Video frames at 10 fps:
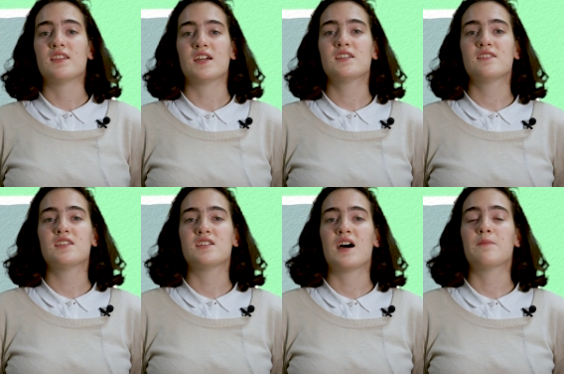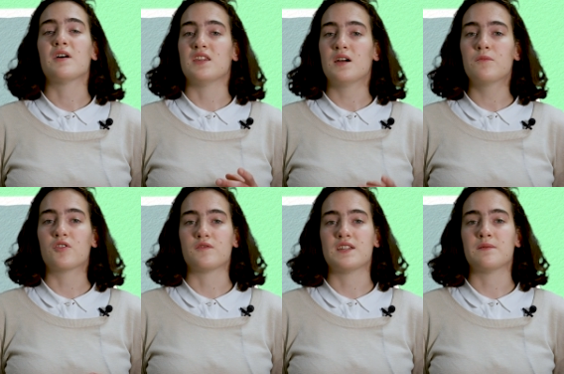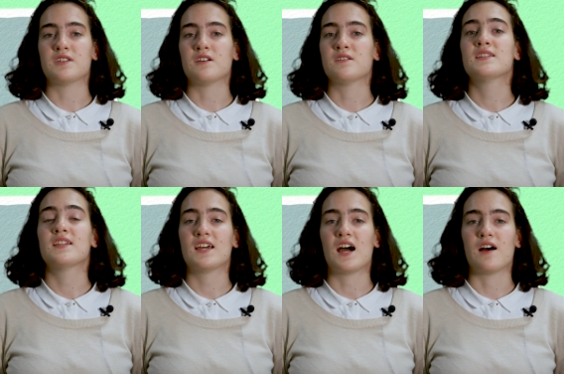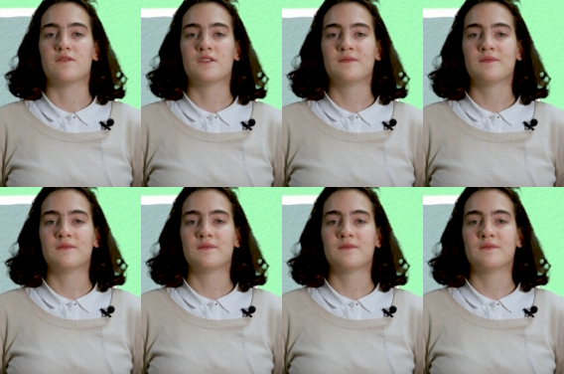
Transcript: thanks to the type and number of stem cells they have.